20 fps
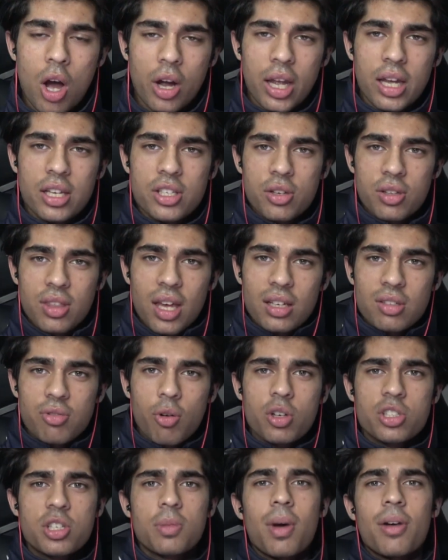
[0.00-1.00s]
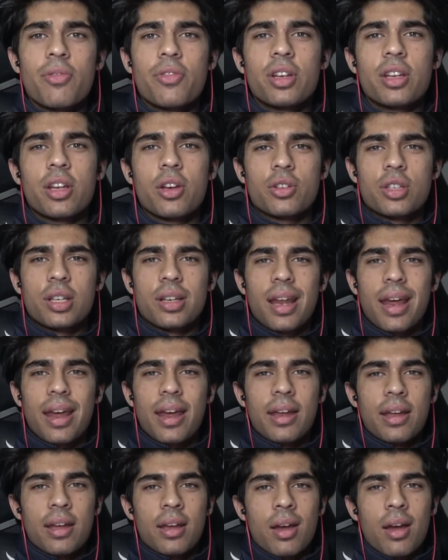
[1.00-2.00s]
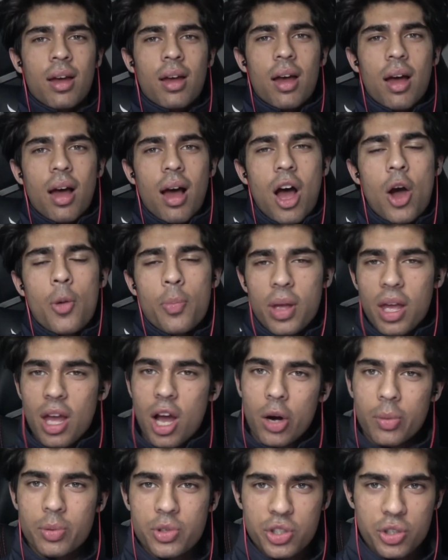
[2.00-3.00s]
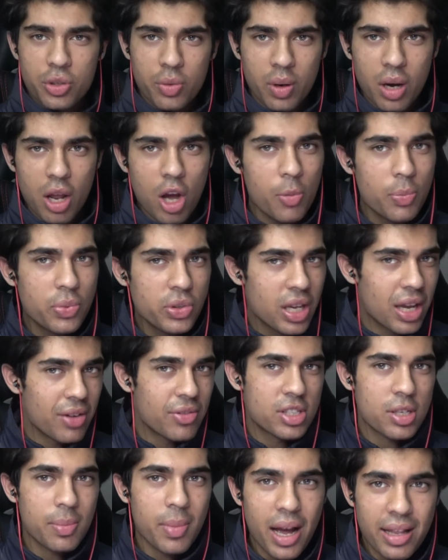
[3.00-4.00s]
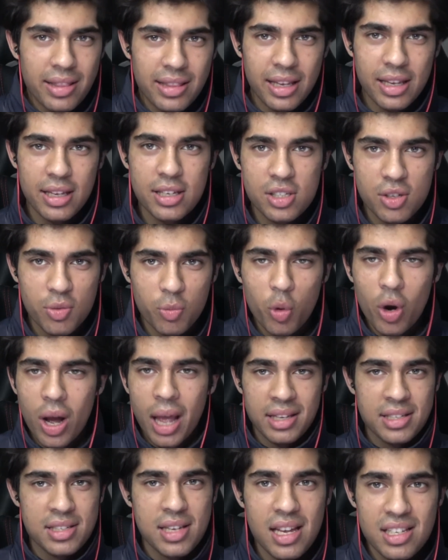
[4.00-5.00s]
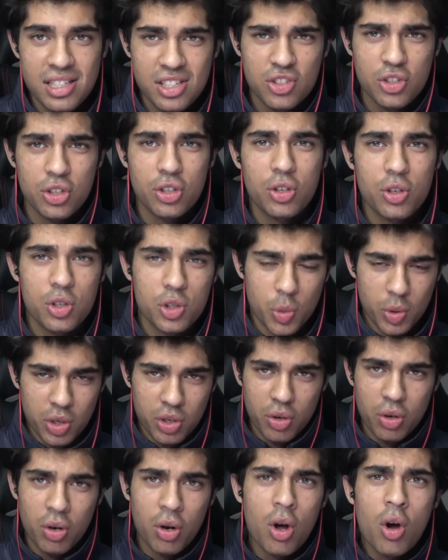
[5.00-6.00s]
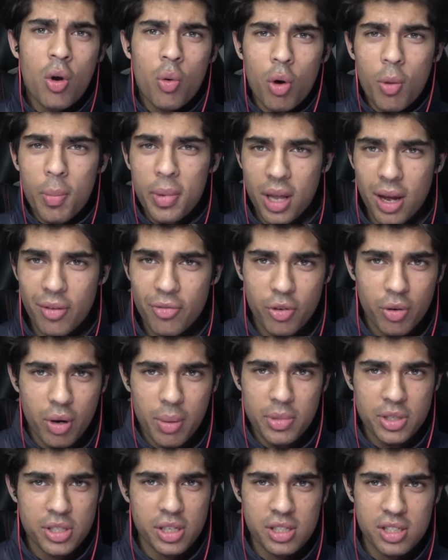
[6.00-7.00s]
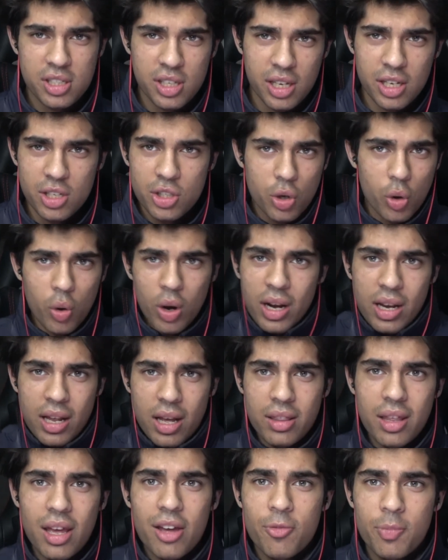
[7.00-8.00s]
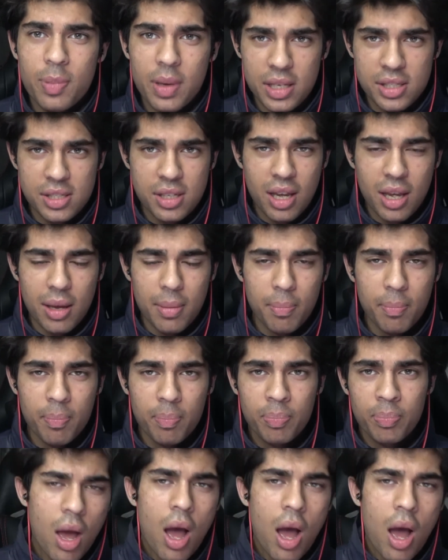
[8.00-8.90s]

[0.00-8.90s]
Okay, so thanks for watching my video today. I hope it helped you, and I hope it gave you some ideas on what exercises to use when you're warming up for Rainbow Six Siege or any other FPS game.